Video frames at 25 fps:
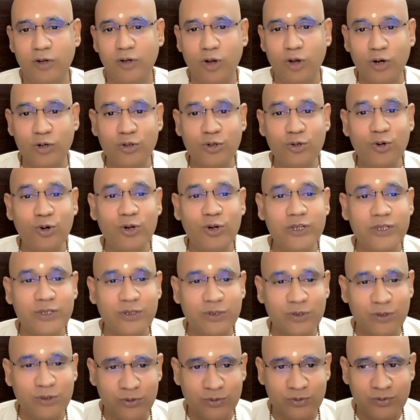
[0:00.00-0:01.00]

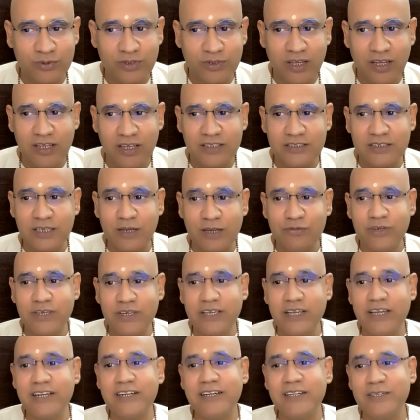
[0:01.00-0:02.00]
controlling you,
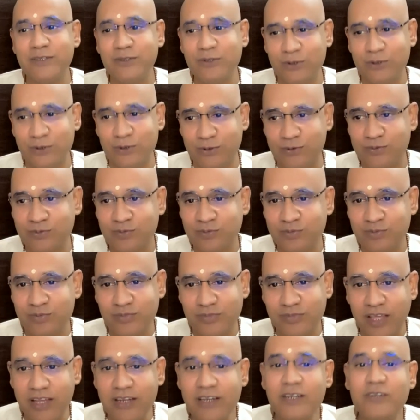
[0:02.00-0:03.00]
suffocating you,
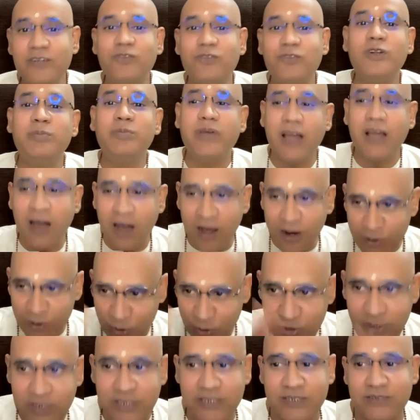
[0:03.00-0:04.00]
then it will be hard
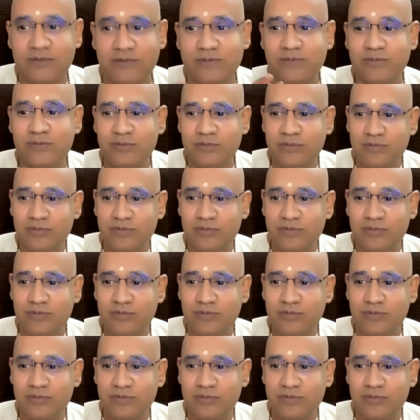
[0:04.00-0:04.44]
only.